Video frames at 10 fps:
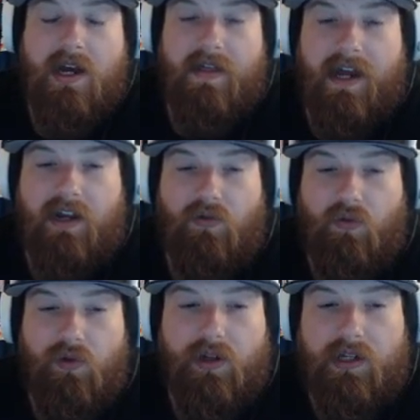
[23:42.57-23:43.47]
that
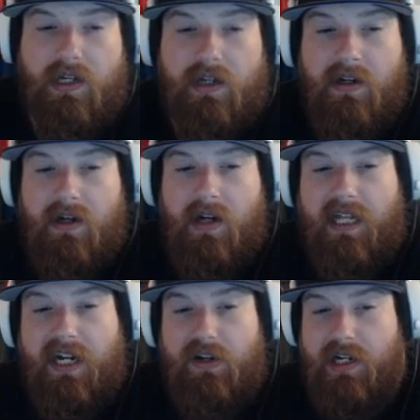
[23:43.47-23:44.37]
can really
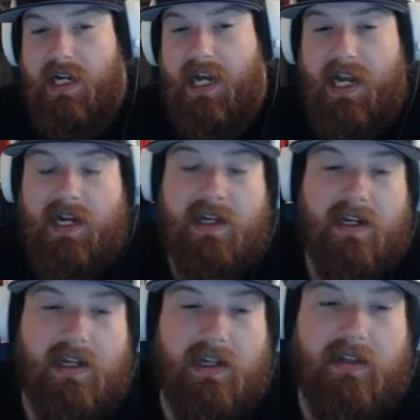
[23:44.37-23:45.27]
allow you to get ahead
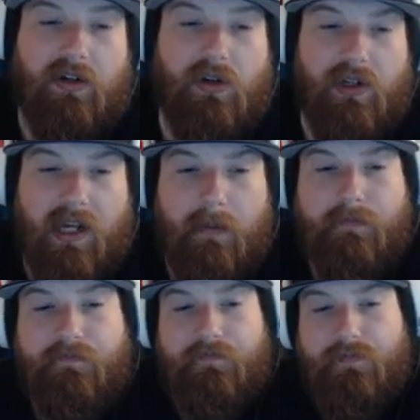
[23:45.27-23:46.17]
in the early game.
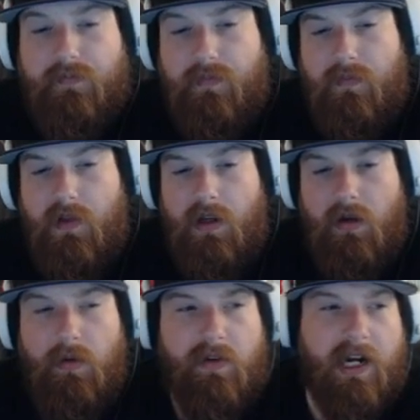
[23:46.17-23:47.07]

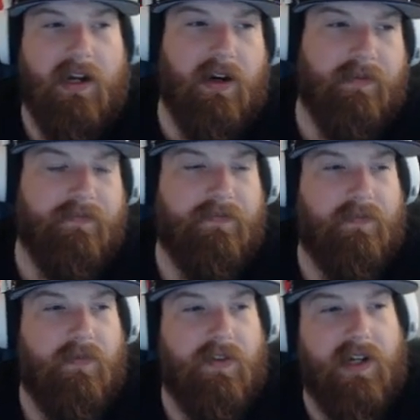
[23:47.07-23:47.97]
Moving on here,
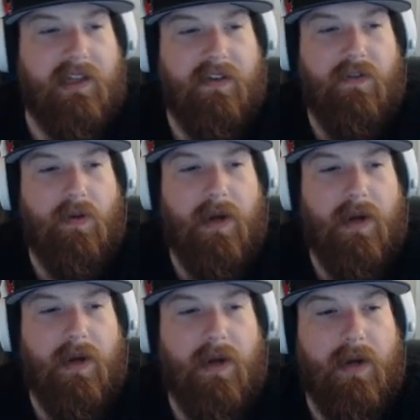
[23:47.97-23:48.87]
we've got the 4
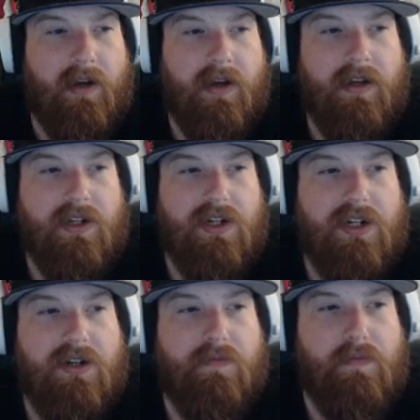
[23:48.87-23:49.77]
mana
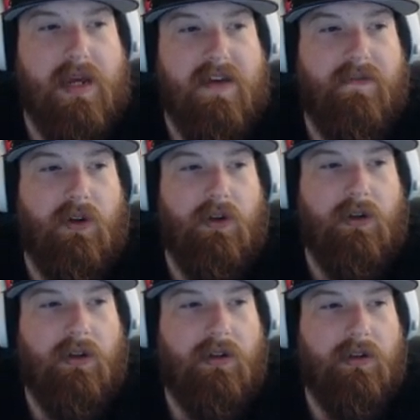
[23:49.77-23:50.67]

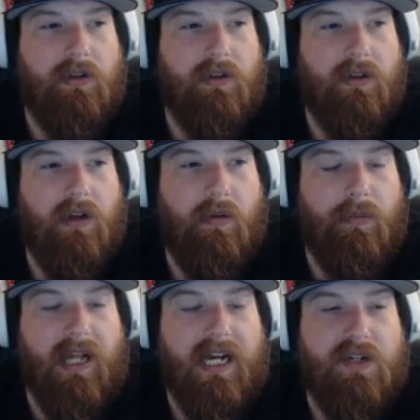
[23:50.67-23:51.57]
Smeevil
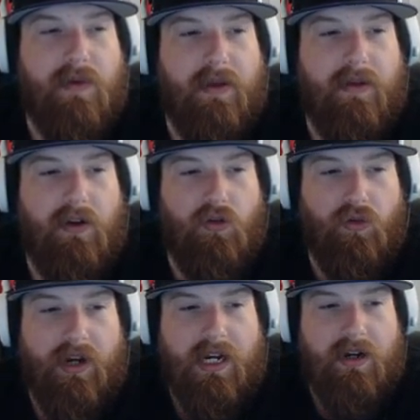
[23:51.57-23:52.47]
Blacksmith
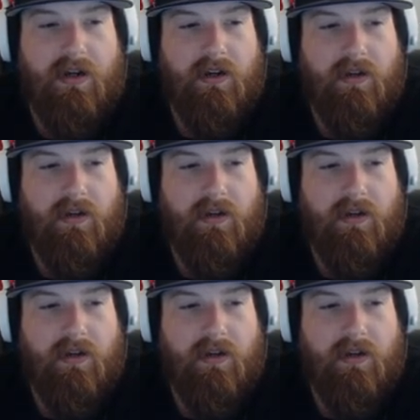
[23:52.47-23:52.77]
green